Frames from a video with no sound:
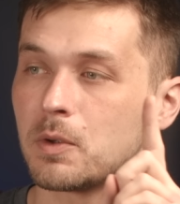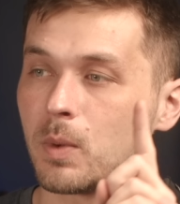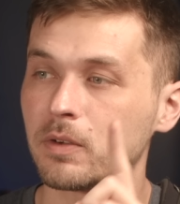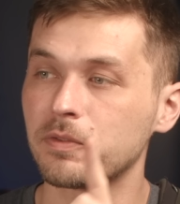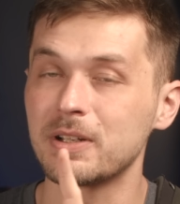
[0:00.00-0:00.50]
You
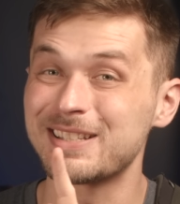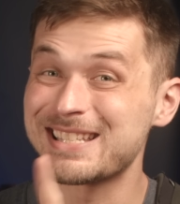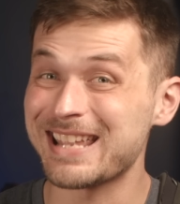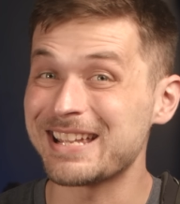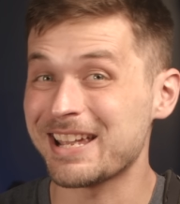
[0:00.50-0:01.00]
want to fund
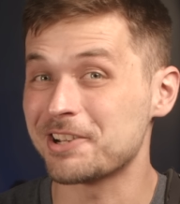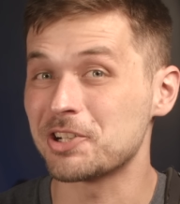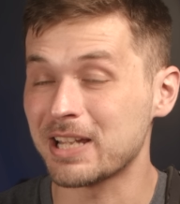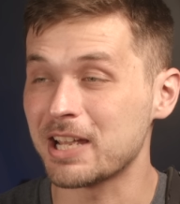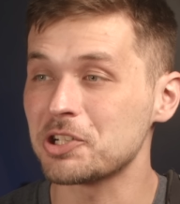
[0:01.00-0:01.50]
state
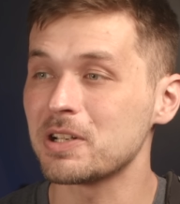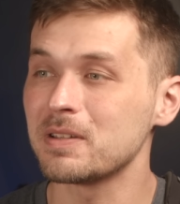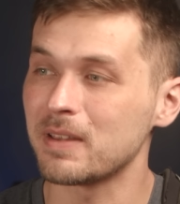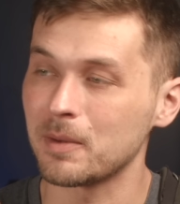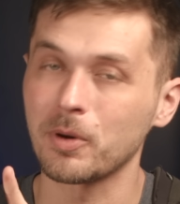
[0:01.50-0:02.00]

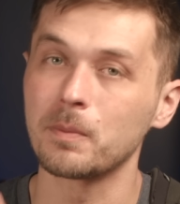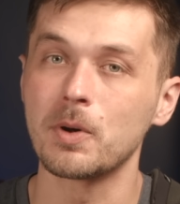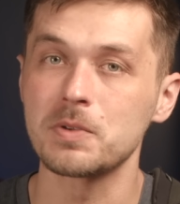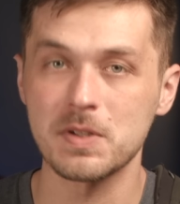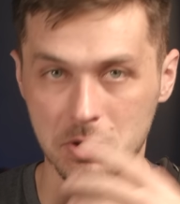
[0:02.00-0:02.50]
education that
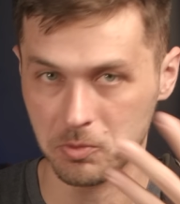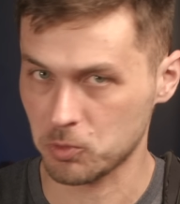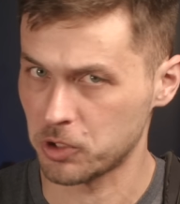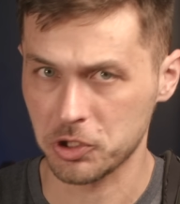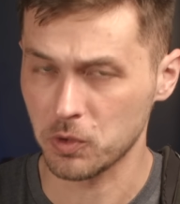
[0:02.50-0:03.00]
promotes
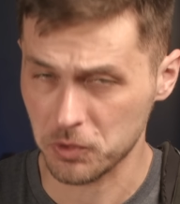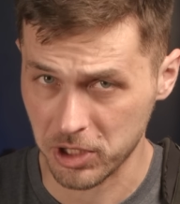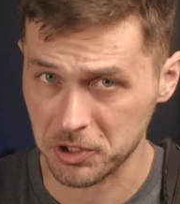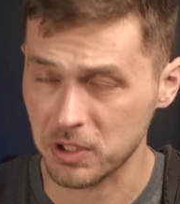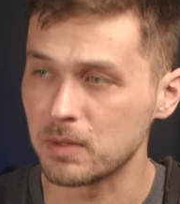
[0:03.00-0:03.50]
traditional
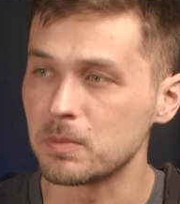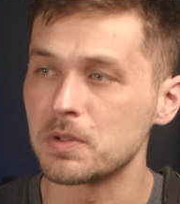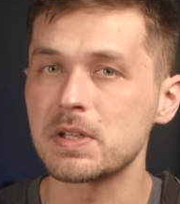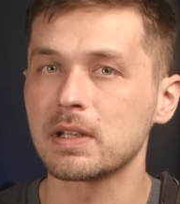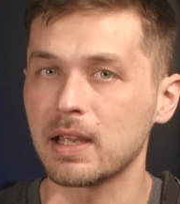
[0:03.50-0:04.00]
Chechnyan
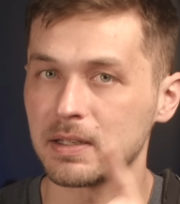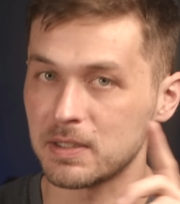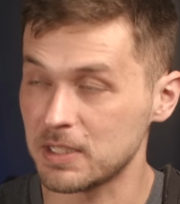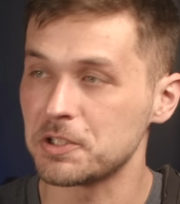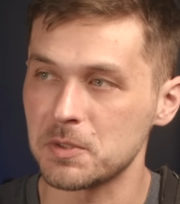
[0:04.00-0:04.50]
music and
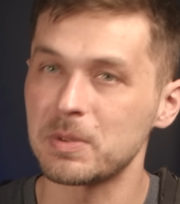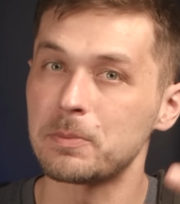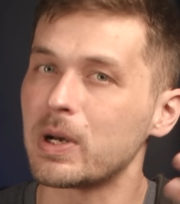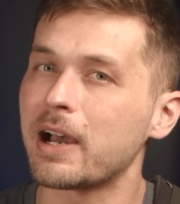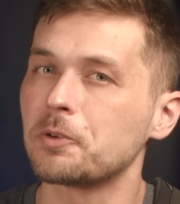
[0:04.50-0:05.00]
teaches
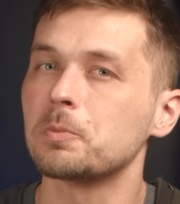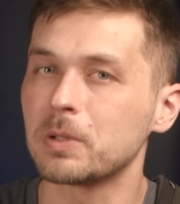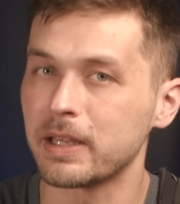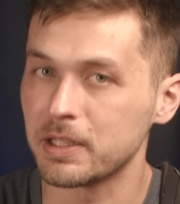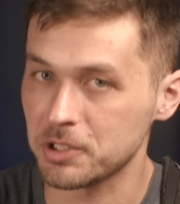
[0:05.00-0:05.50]
people how to
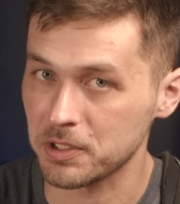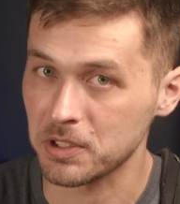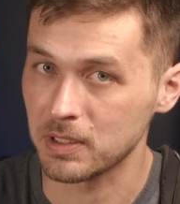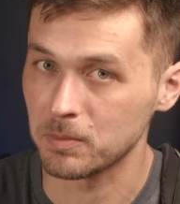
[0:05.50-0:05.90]
play Chechnyan